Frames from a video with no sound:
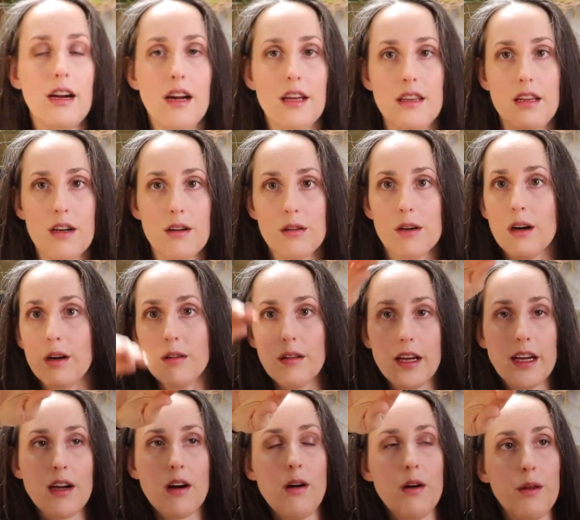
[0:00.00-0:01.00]
and that'll go
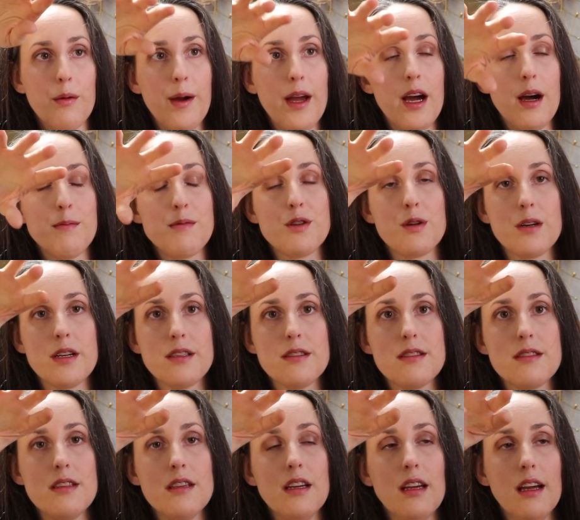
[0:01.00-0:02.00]
like all the way up
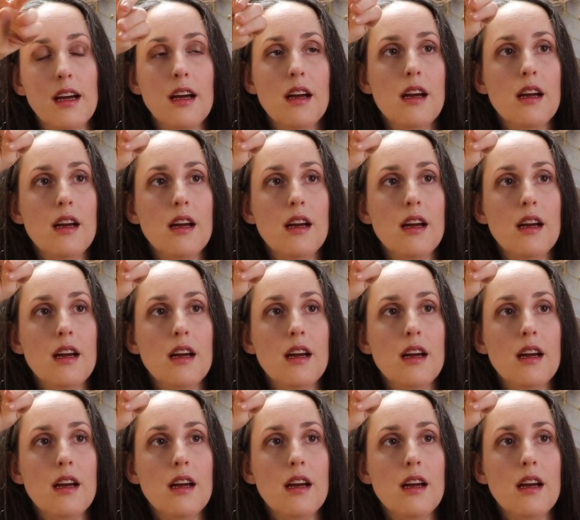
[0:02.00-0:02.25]
towards the